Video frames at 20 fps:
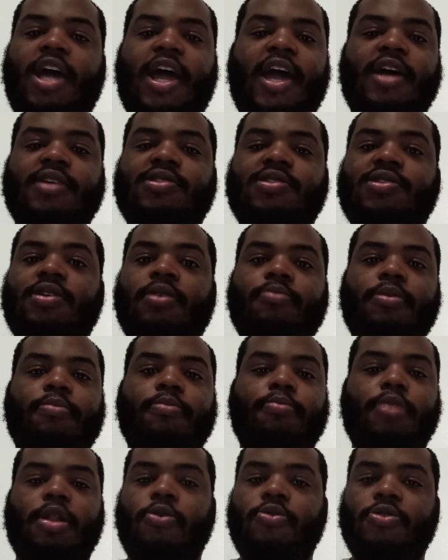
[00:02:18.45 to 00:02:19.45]
asked them
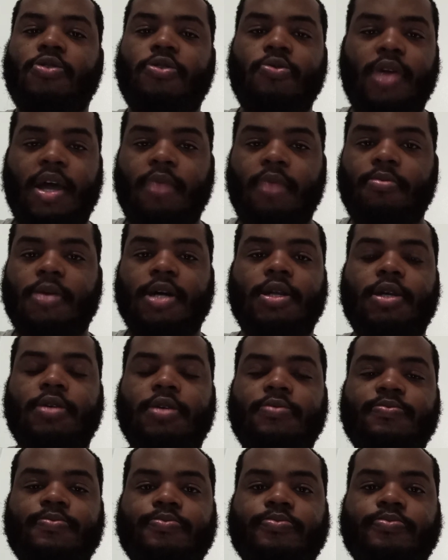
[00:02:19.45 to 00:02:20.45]
been blowing through that money,